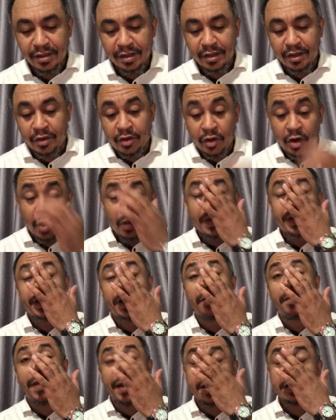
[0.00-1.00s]
growing
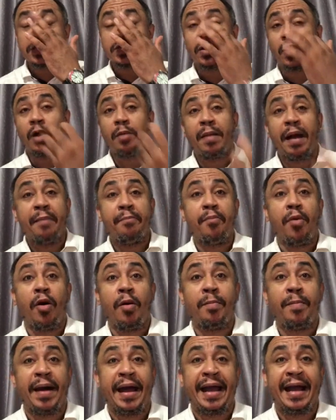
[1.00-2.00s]
up, I used to call my
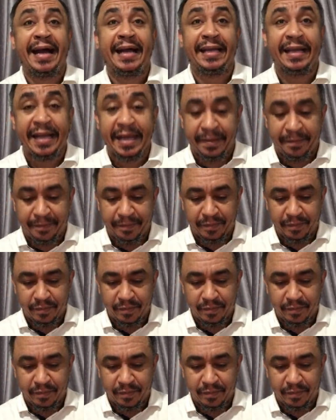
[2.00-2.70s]
mom by her name.